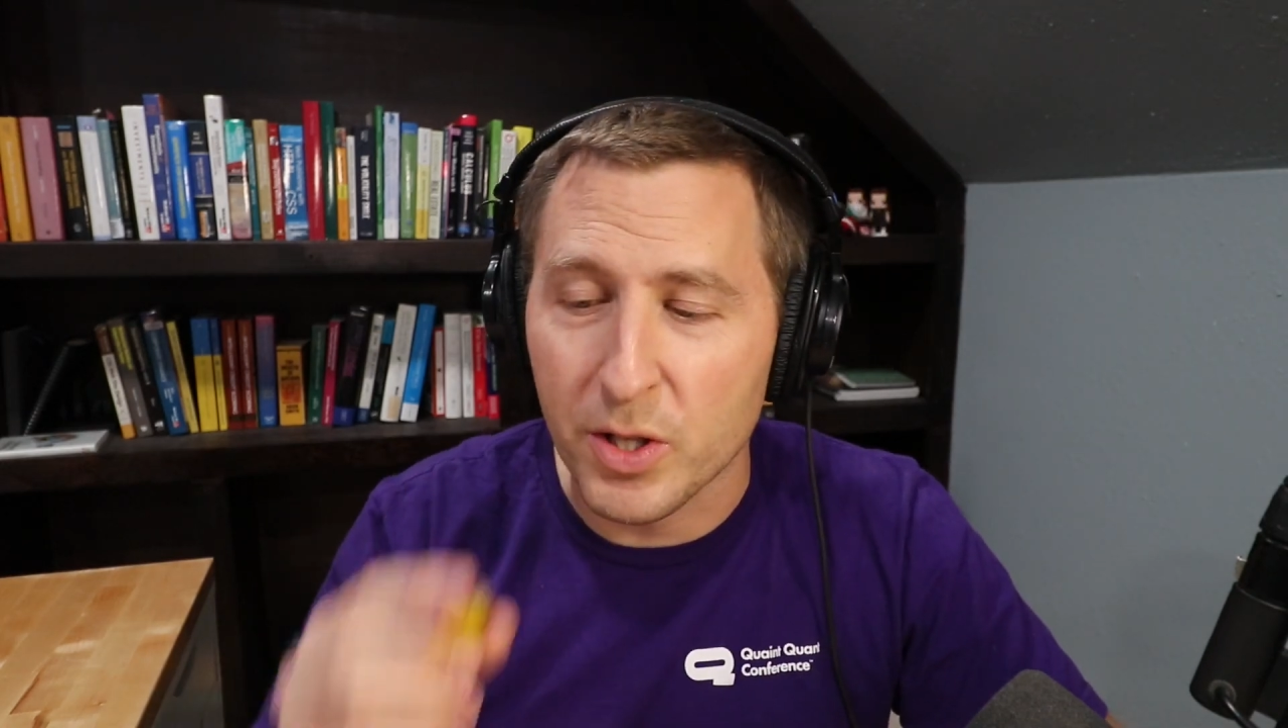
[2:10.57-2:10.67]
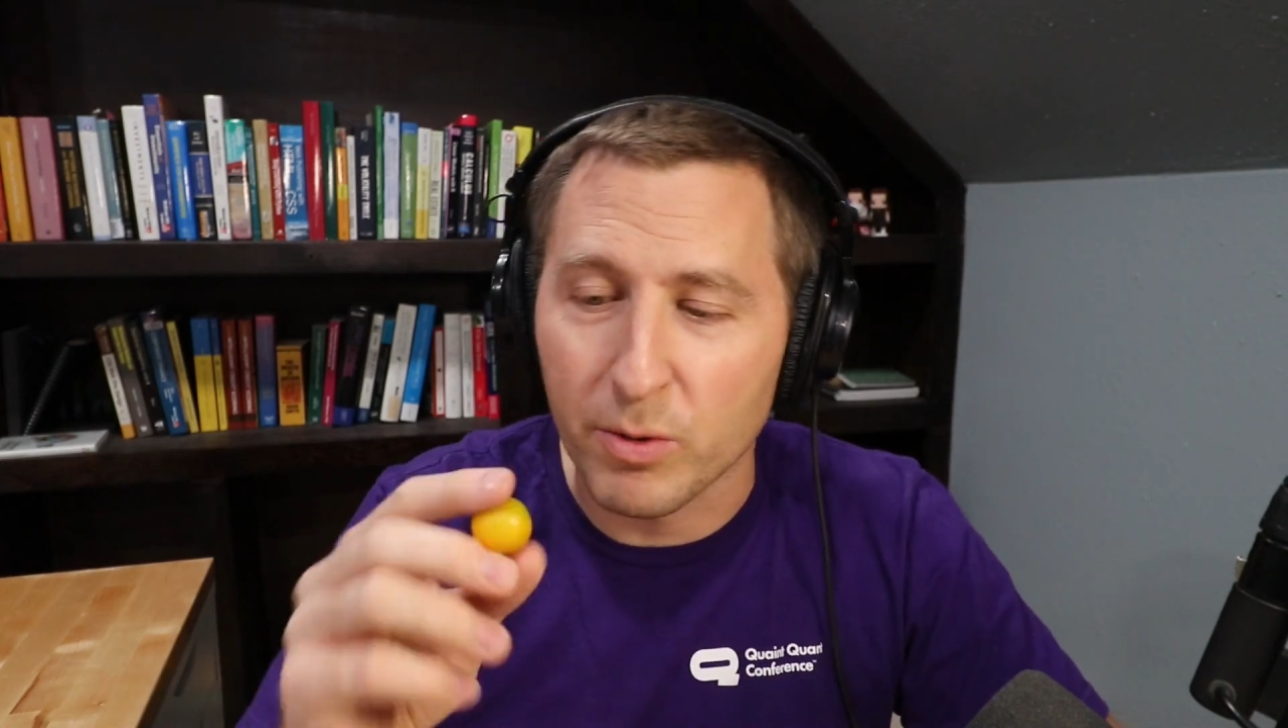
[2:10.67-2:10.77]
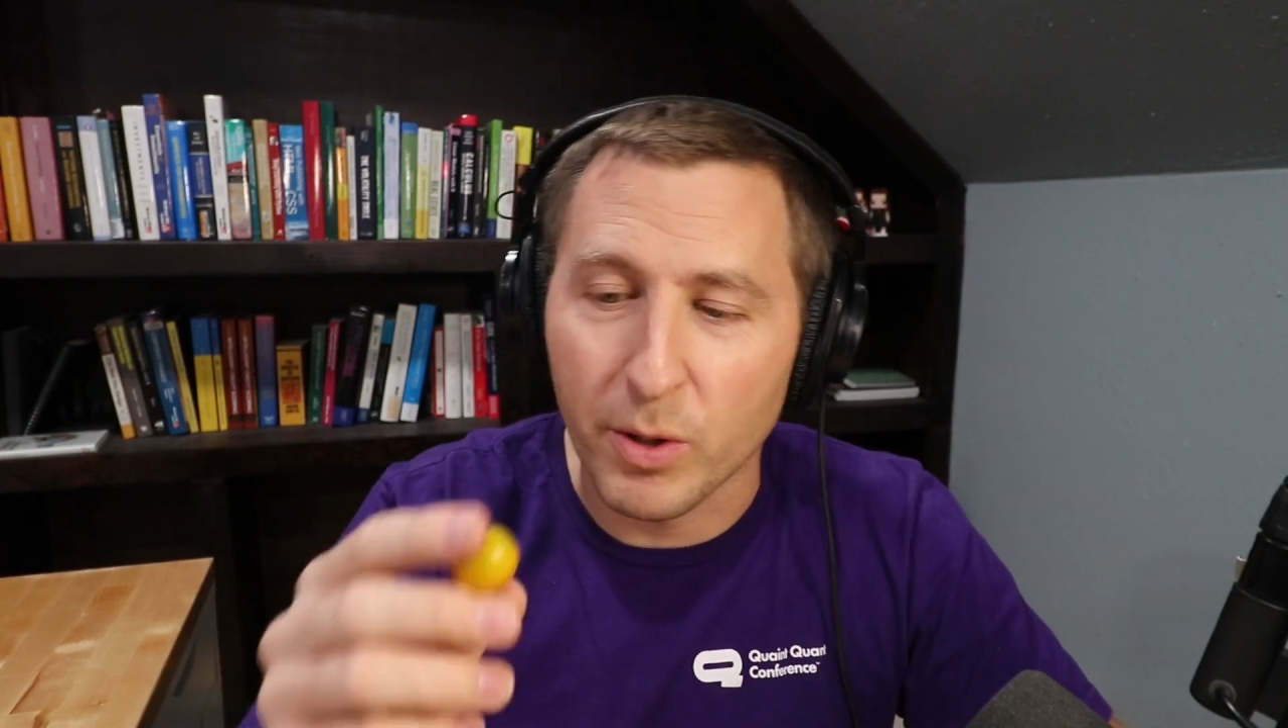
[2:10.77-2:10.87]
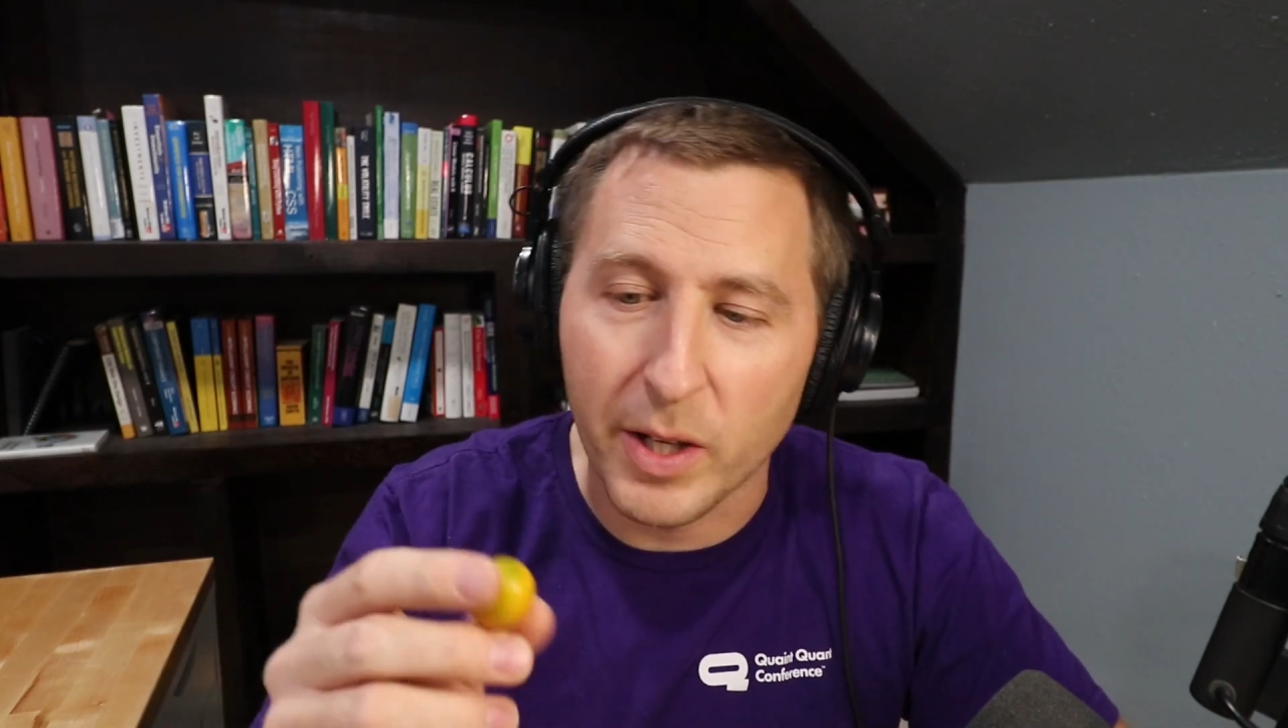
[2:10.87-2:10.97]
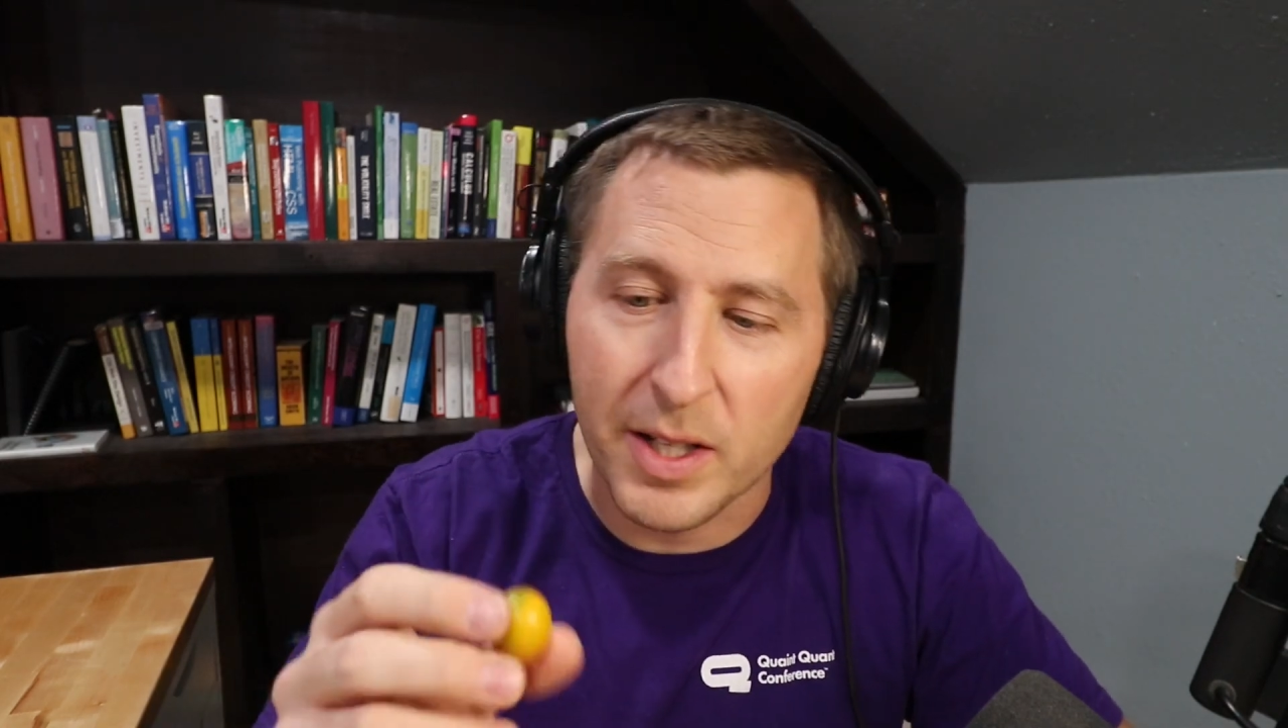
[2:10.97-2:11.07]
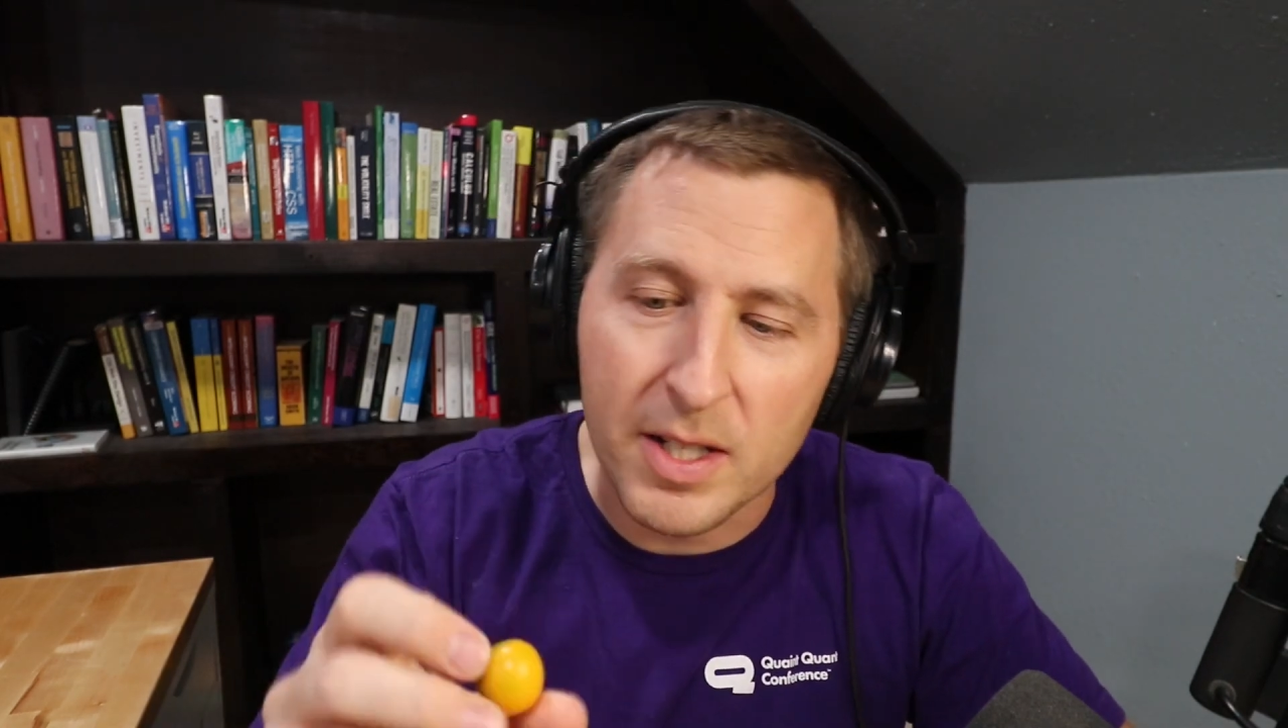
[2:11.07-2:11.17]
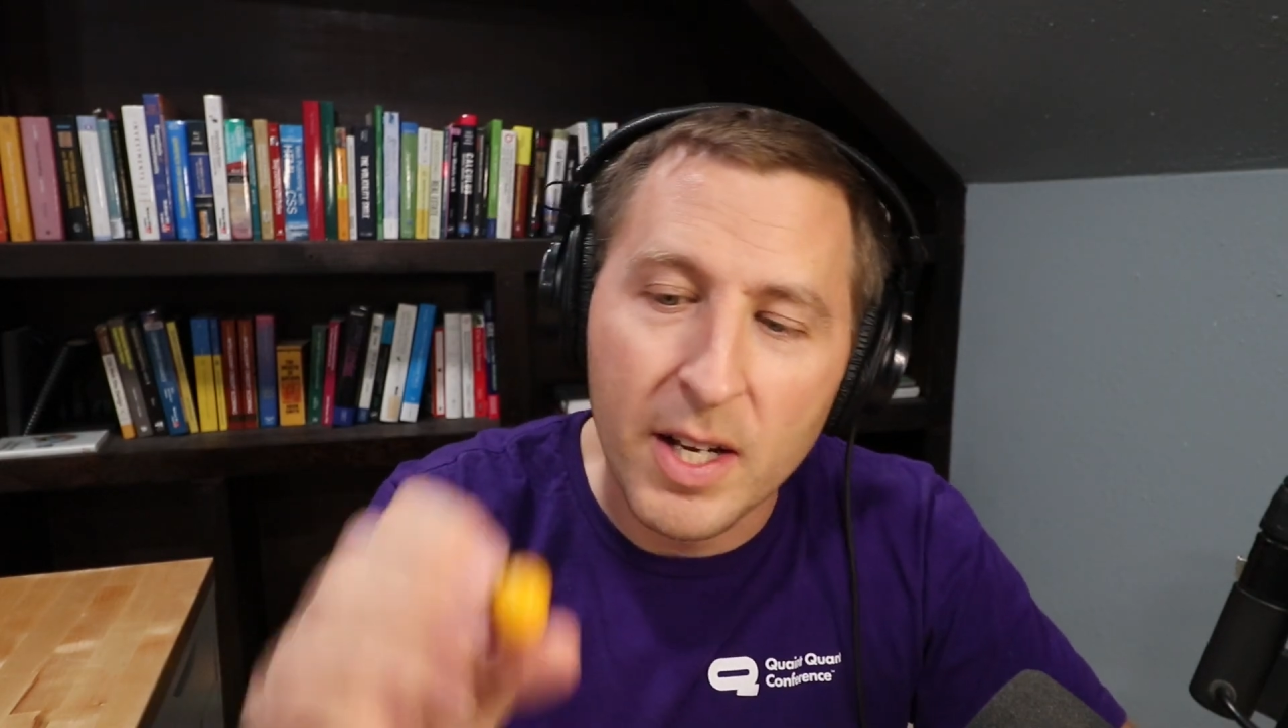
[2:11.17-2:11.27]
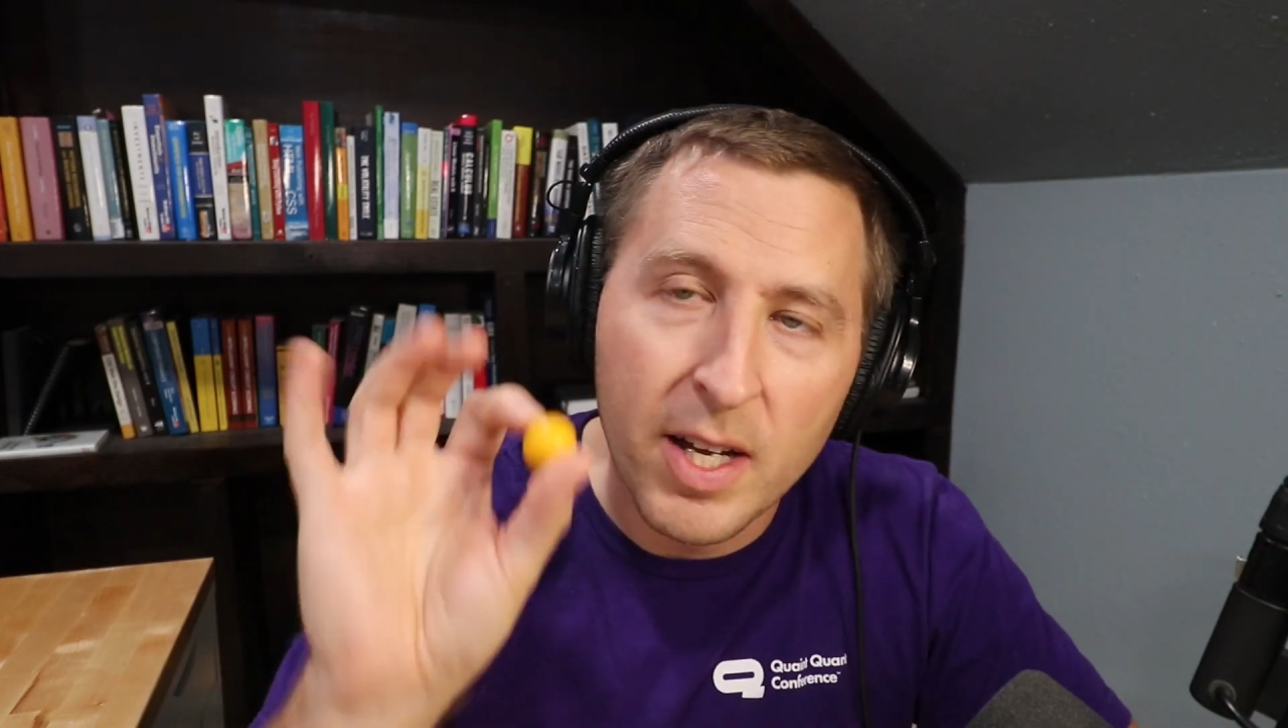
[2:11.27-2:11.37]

to ruin it.